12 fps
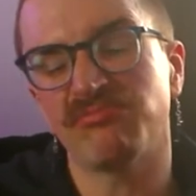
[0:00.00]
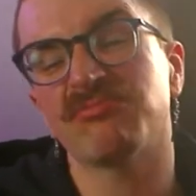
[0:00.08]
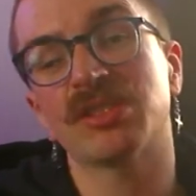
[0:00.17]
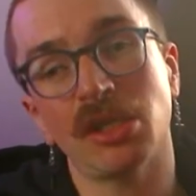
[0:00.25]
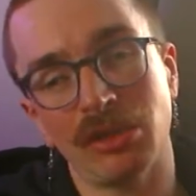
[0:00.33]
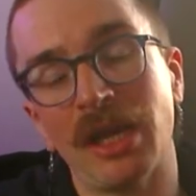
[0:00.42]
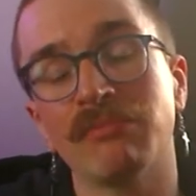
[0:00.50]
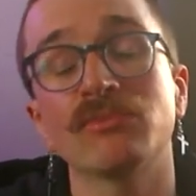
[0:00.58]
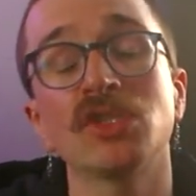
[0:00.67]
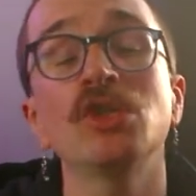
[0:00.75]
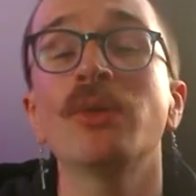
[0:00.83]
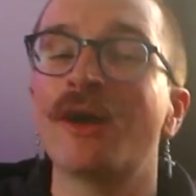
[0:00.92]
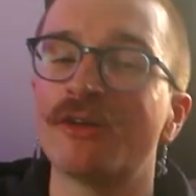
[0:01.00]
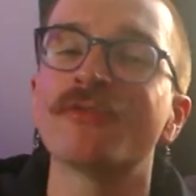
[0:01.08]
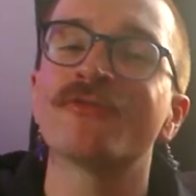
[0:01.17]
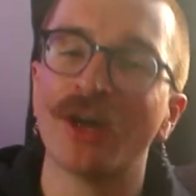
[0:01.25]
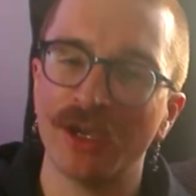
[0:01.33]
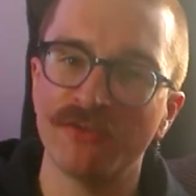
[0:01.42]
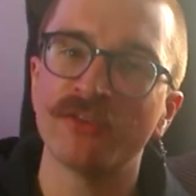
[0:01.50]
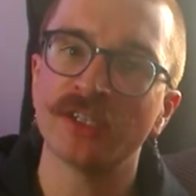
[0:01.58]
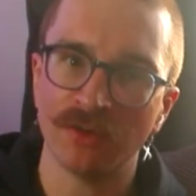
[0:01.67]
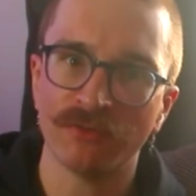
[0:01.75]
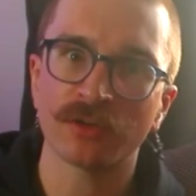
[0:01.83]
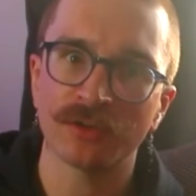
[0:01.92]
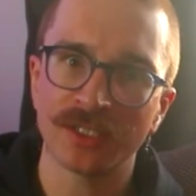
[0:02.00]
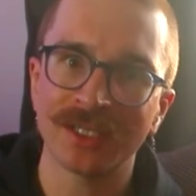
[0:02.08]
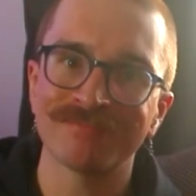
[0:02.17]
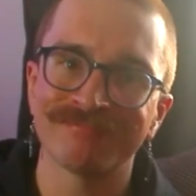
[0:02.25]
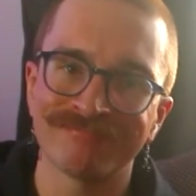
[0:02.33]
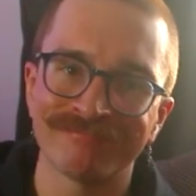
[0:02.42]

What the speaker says: So yeah, 2 out of 5 for difficulty.